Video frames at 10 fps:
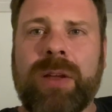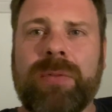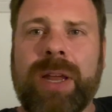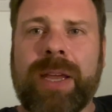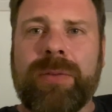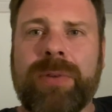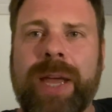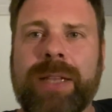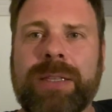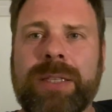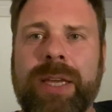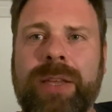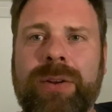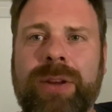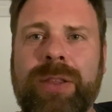like a free ad site,
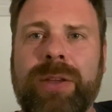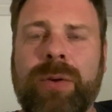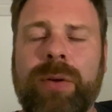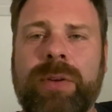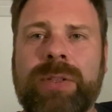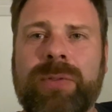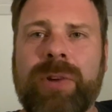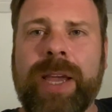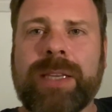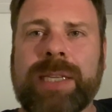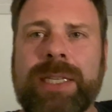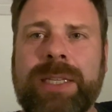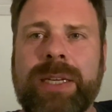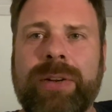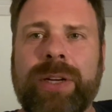the equivalent of Craigslist
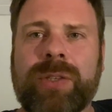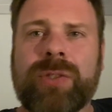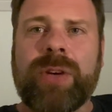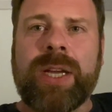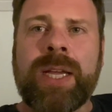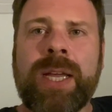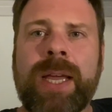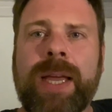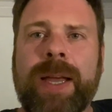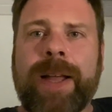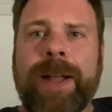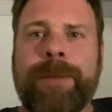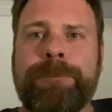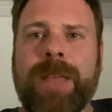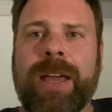here in Austria.
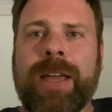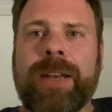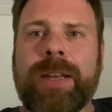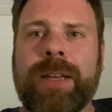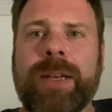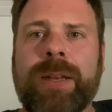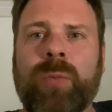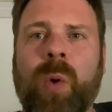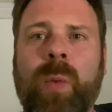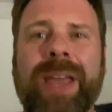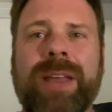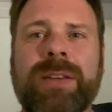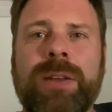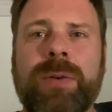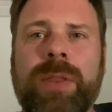And what we're going
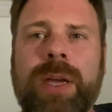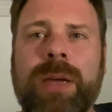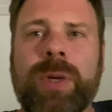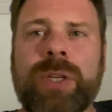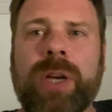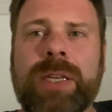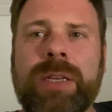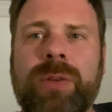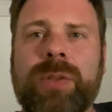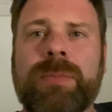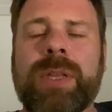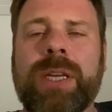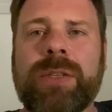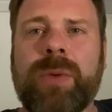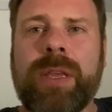to do with that, and we're trying to do some
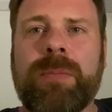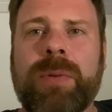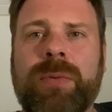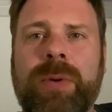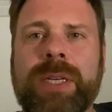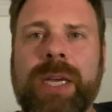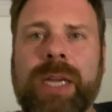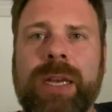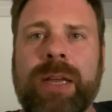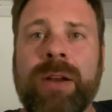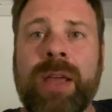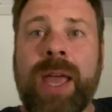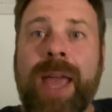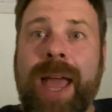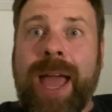things with it before we take it down.
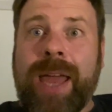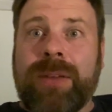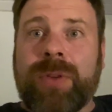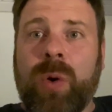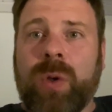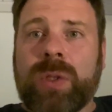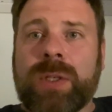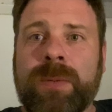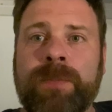And of course,